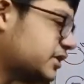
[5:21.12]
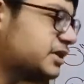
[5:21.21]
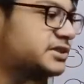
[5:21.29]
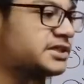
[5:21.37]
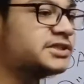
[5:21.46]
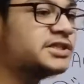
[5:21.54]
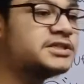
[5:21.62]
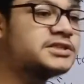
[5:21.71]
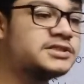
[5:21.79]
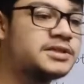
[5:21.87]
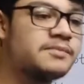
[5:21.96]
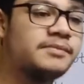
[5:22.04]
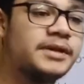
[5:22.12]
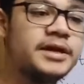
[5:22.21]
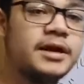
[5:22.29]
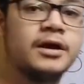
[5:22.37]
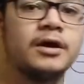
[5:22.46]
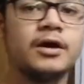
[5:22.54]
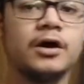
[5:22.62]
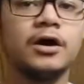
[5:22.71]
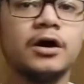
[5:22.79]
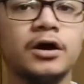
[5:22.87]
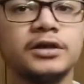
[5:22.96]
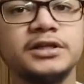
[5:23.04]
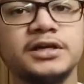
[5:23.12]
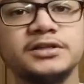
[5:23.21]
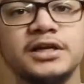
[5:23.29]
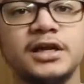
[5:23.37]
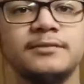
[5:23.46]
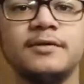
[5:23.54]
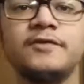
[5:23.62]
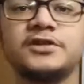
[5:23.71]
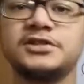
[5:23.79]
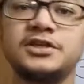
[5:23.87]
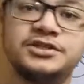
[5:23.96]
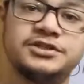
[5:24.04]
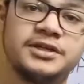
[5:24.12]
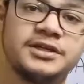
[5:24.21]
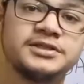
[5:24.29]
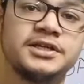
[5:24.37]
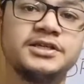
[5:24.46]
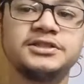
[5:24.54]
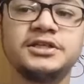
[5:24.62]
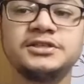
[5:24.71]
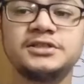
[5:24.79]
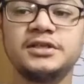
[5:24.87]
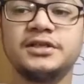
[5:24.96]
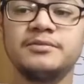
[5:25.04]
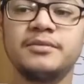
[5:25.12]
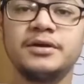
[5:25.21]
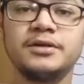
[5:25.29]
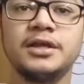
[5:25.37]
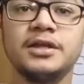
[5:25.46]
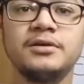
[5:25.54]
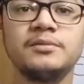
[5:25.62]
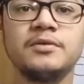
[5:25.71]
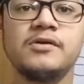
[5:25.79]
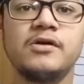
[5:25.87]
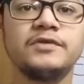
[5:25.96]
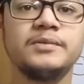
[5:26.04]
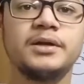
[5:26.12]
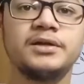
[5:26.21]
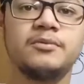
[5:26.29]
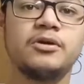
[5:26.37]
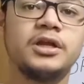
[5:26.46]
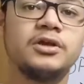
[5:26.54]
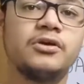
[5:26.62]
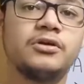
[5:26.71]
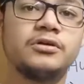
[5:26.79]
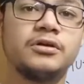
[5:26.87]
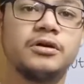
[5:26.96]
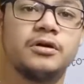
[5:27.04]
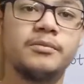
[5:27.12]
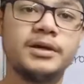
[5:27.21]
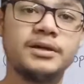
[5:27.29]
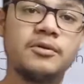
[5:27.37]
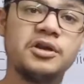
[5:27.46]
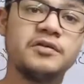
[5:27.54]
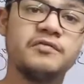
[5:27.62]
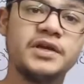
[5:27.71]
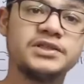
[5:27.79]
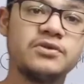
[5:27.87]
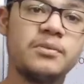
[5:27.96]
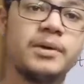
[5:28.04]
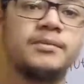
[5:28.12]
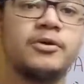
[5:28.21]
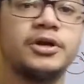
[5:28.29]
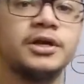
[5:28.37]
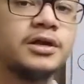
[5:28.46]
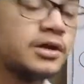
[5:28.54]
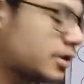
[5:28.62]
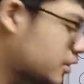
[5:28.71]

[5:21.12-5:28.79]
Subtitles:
Egestion is simply the other name of excretion. Excretion is nothing but the removal of the metabolic or metabolic waste from our body.